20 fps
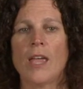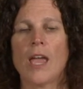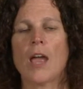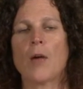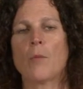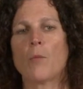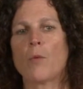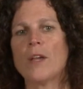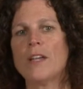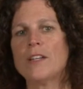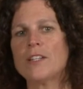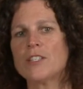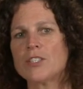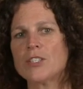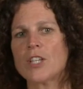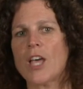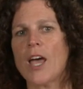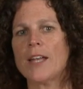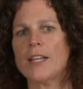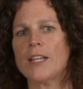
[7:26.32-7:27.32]
and we
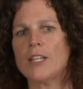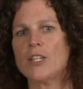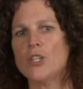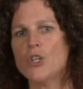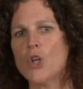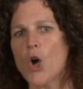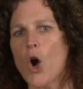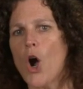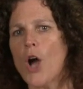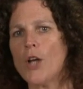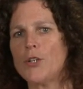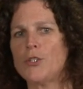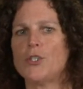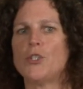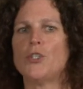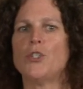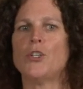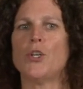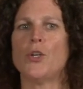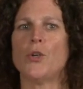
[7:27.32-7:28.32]
decided not
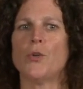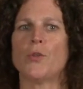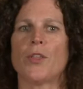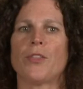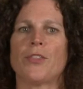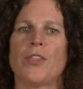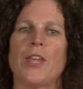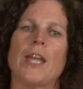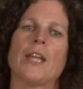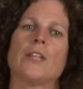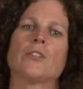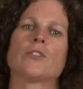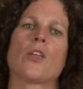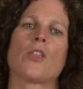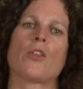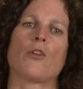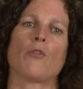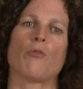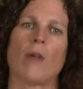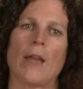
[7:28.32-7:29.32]
to do the things
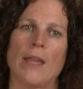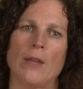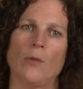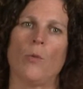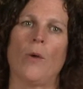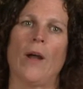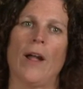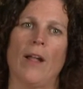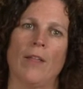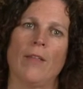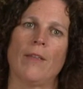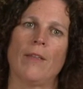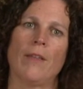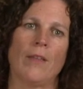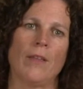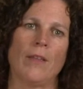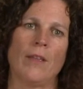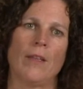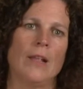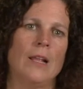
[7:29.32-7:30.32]
on the right well.
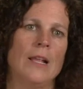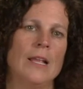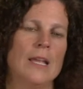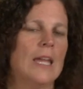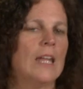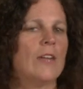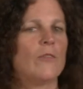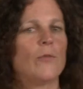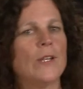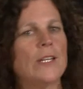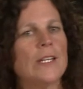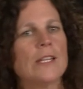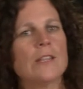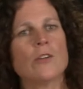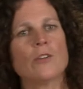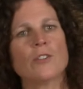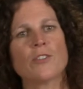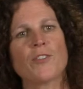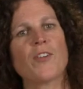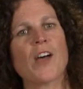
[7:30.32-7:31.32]
And if we did
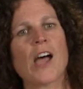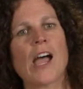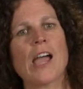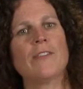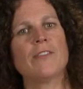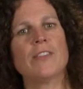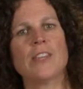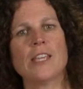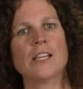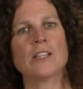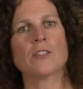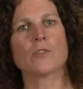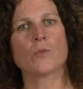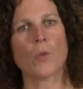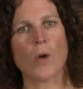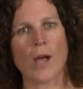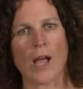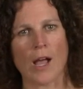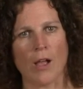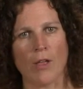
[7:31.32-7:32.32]
those five things
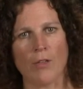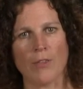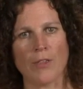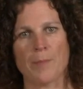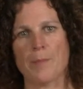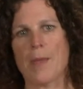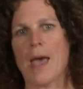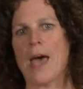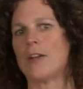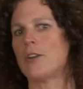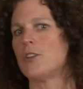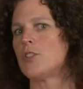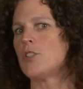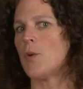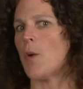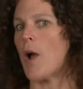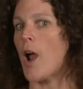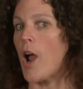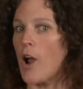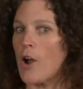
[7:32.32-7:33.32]
well that mattered
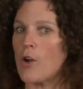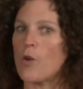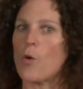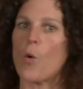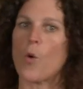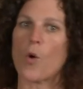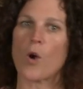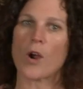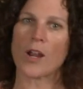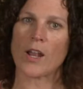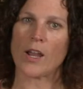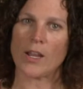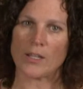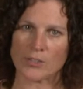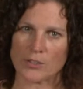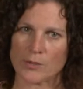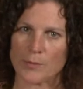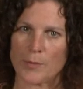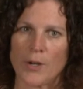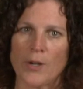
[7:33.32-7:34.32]
to our core
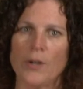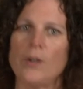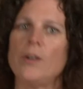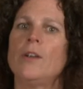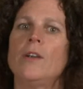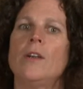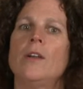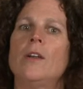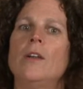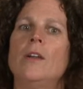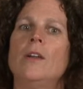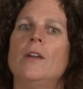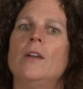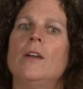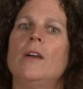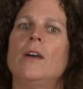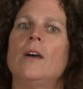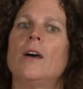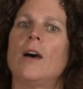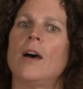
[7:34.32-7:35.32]
customer,
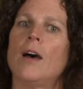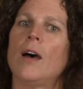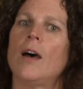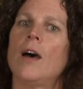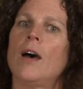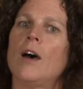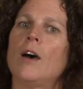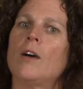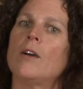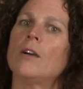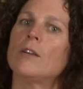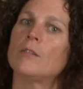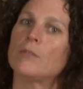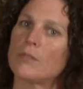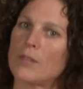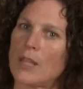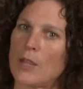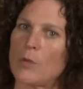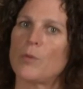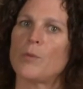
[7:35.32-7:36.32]
uh,
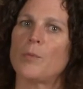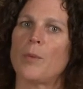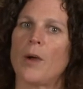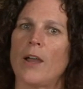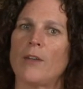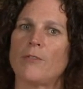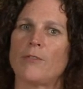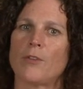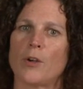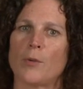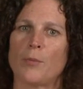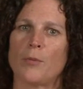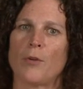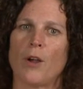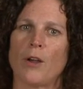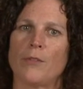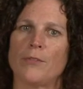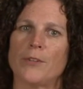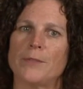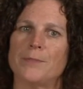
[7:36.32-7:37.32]
they would buy for a
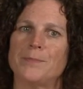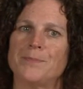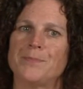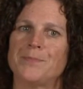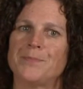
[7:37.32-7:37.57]
profit.